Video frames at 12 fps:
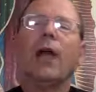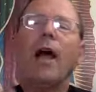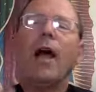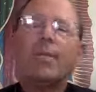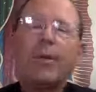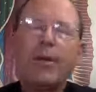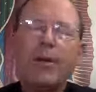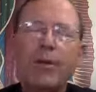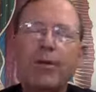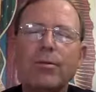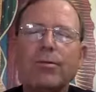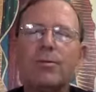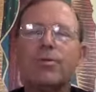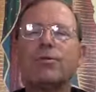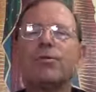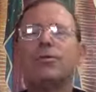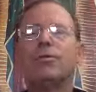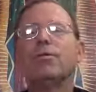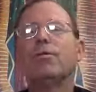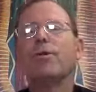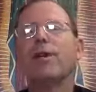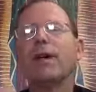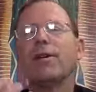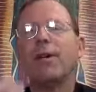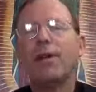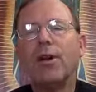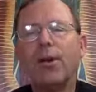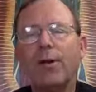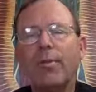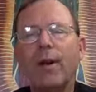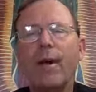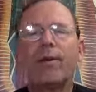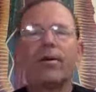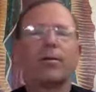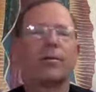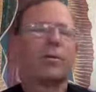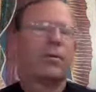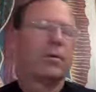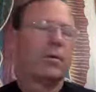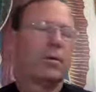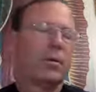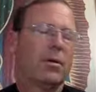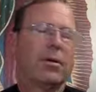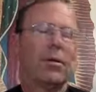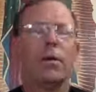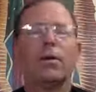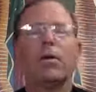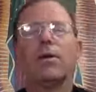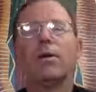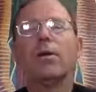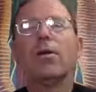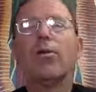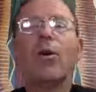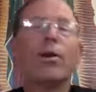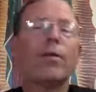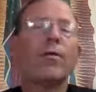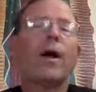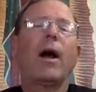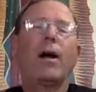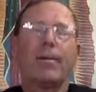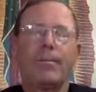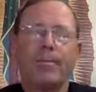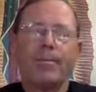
helping you to get to know better the Word of God,